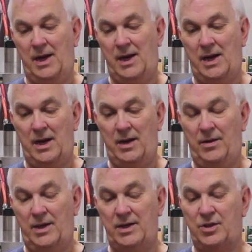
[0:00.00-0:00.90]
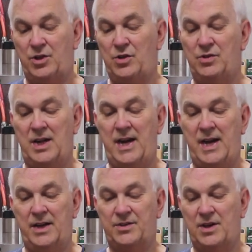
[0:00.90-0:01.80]
and I just used a
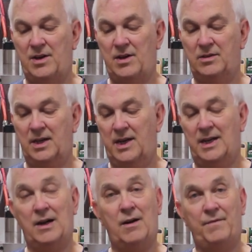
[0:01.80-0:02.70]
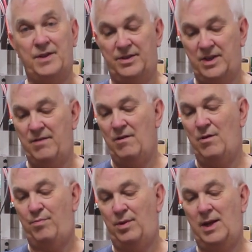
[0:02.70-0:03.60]
handsaw to cut off the
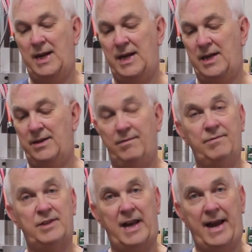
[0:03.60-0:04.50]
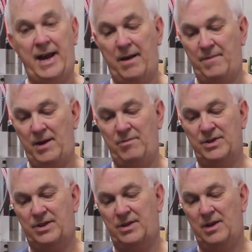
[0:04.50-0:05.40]
zero plane tab that
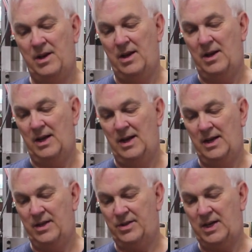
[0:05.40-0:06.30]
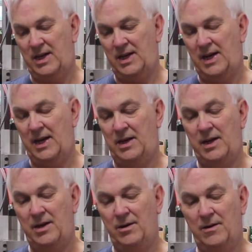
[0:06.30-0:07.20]
was uh, sticking out
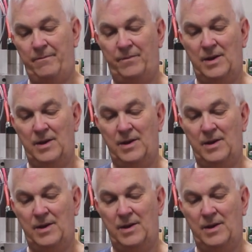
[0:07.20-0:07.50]
here.